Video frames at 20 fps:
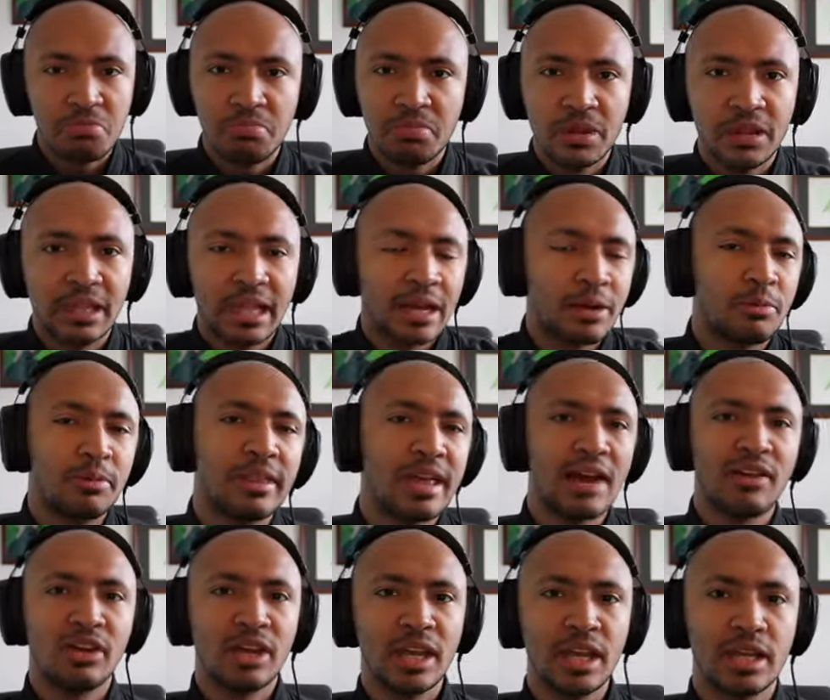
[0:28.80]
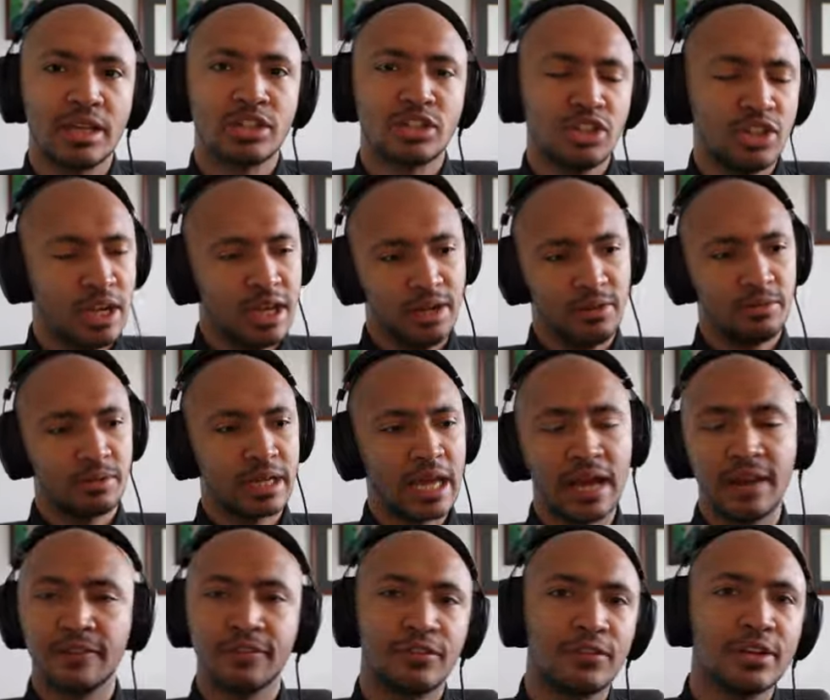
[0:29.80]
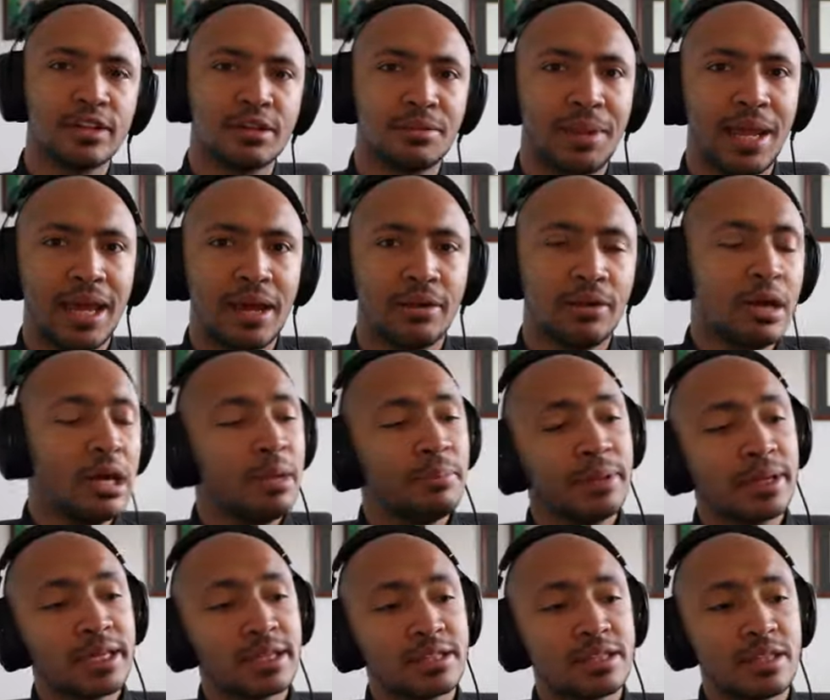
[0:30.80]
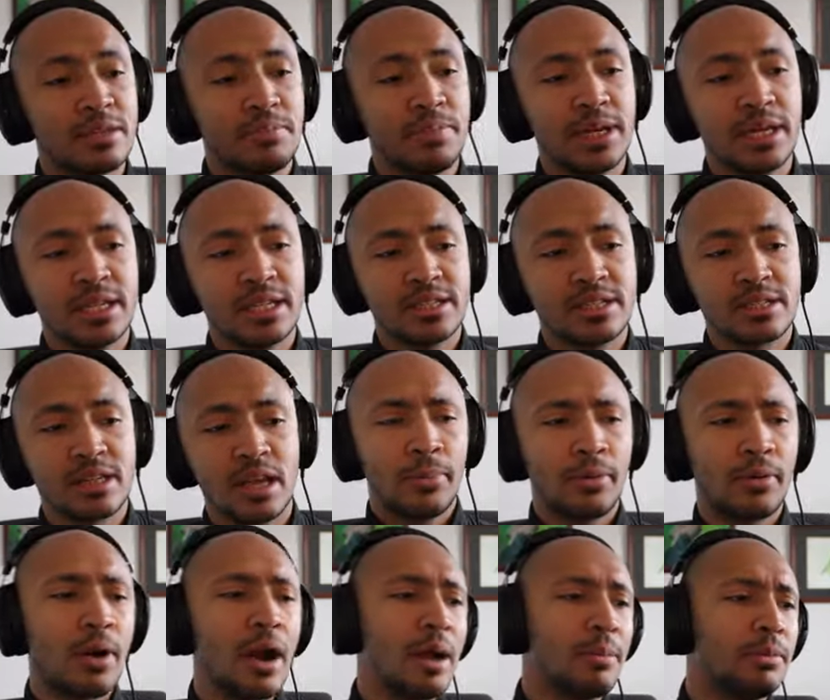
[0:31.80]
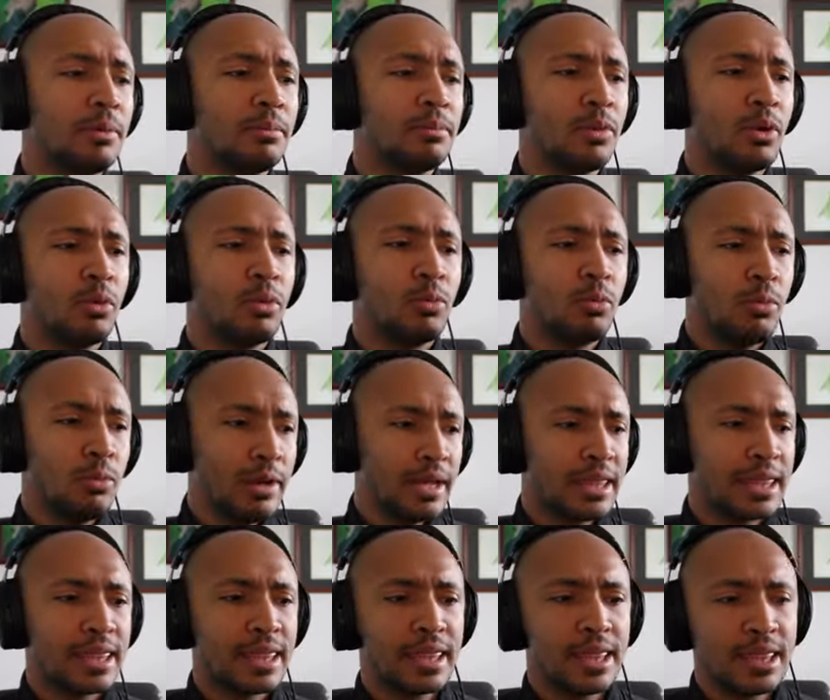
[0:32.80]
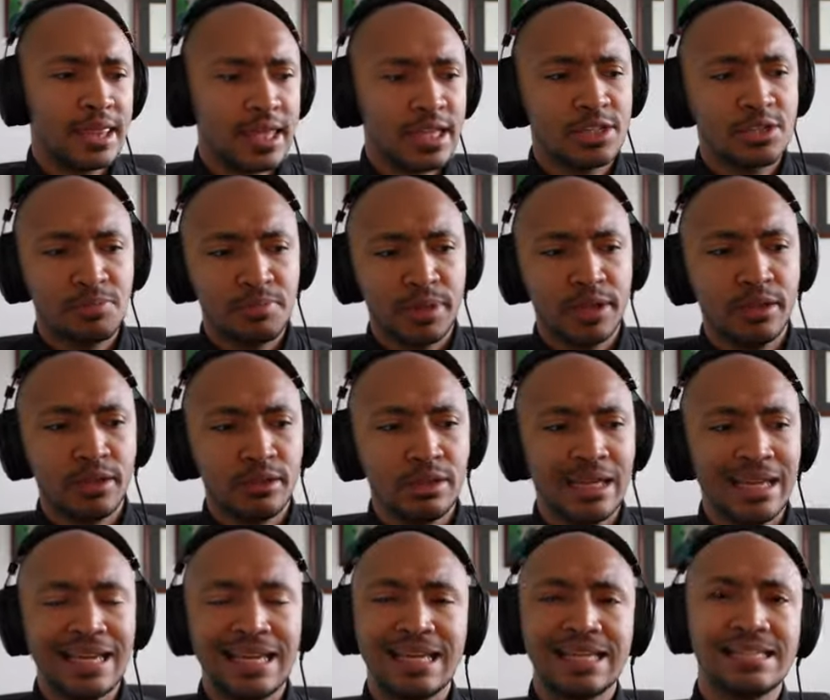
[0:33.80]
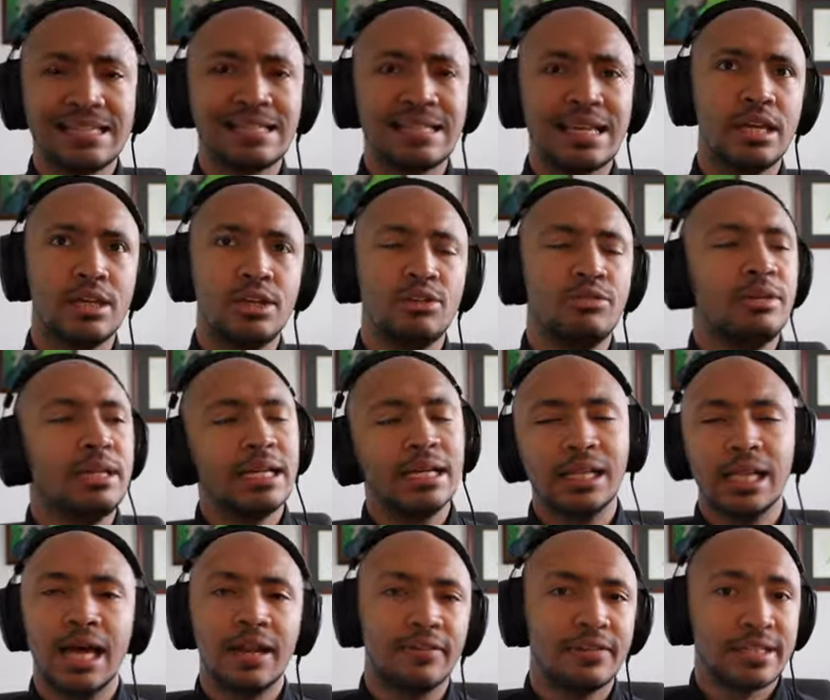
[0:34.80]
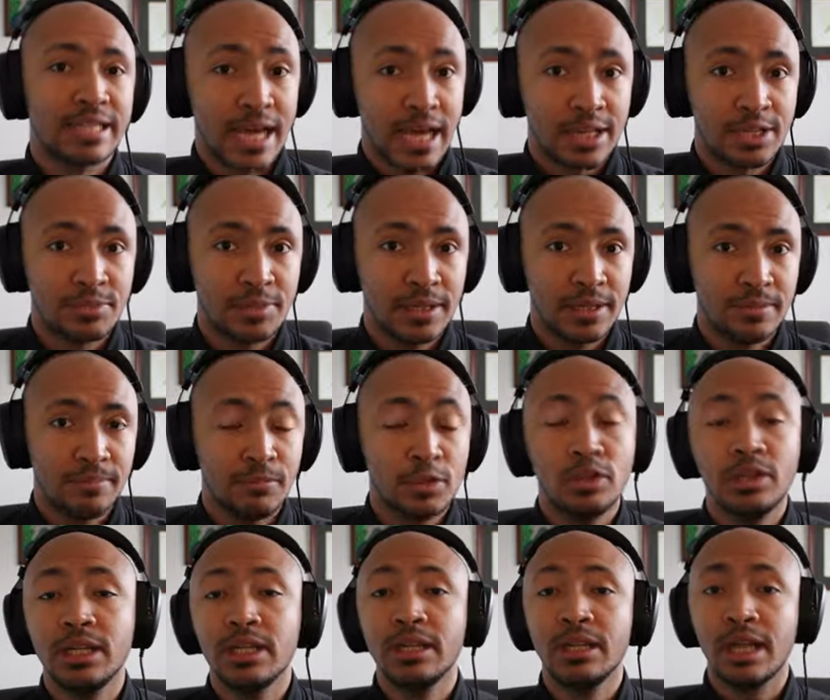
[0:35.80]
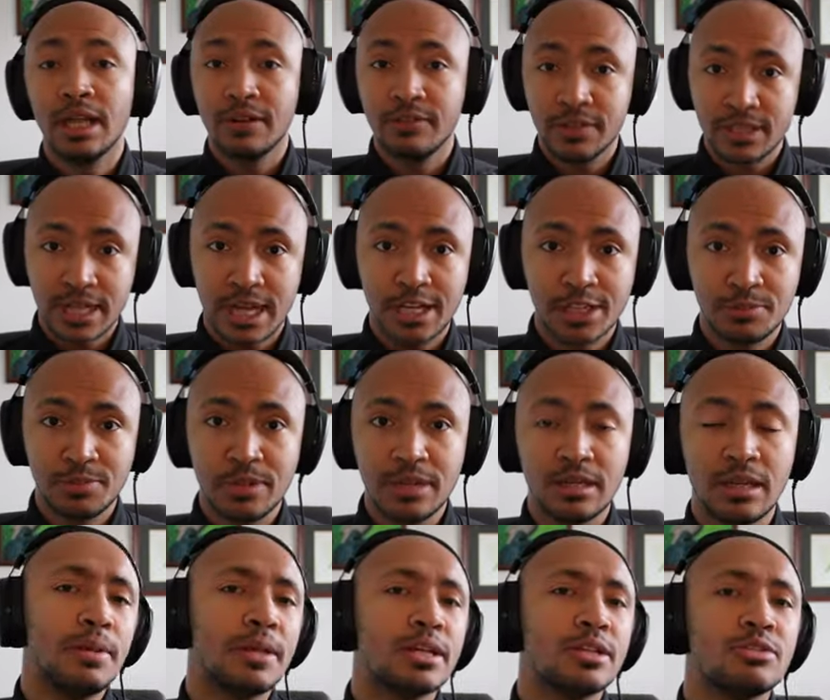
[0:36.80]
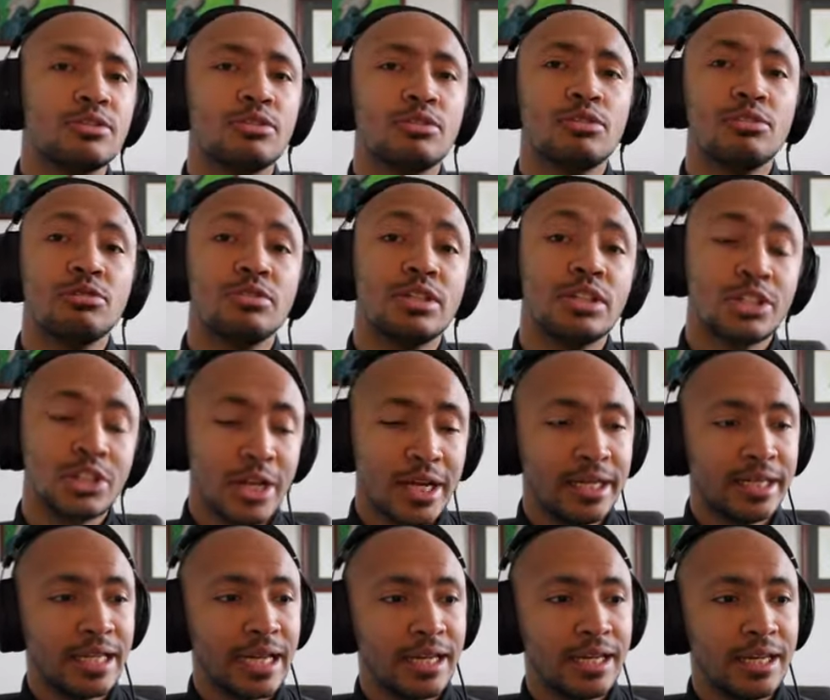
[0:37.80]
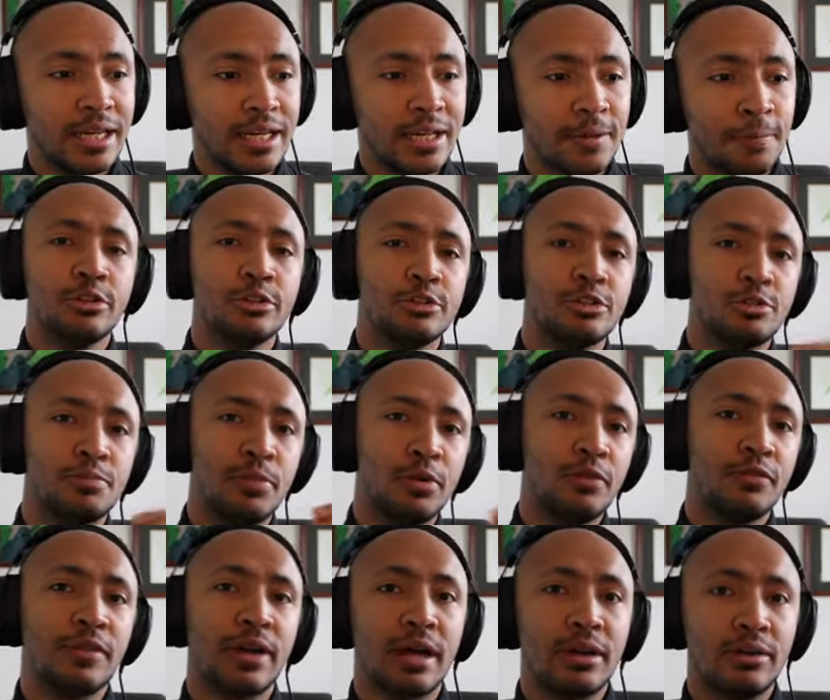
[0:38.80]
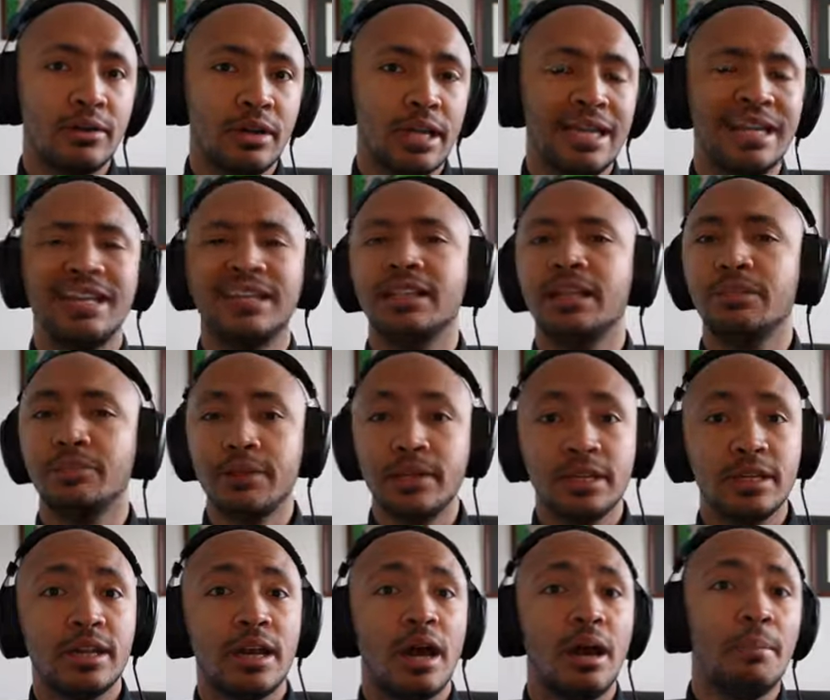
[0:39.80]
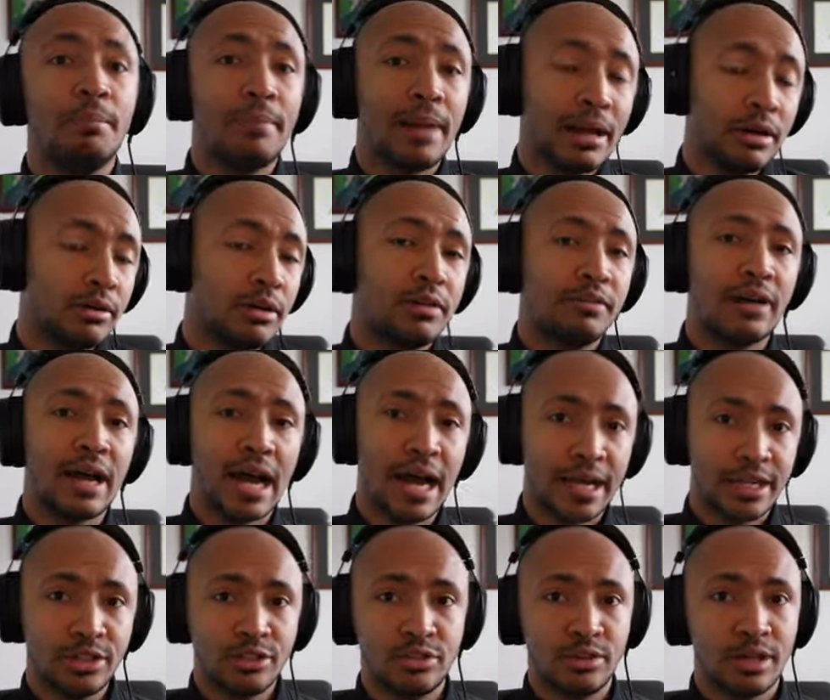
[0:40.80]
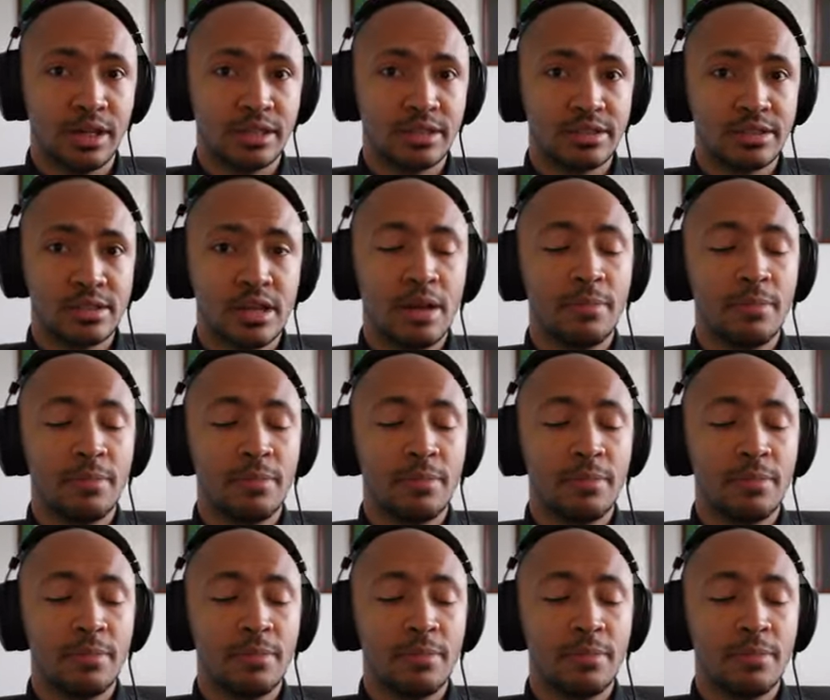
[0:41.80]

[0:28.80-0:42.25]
like without a hitch, and it kind of freaked me out because the biggest problem with this build is you need a lot of attack speed. You need a lot of attack speed because you're using Chain Lightning to spoof out an unlimited amount of Hydras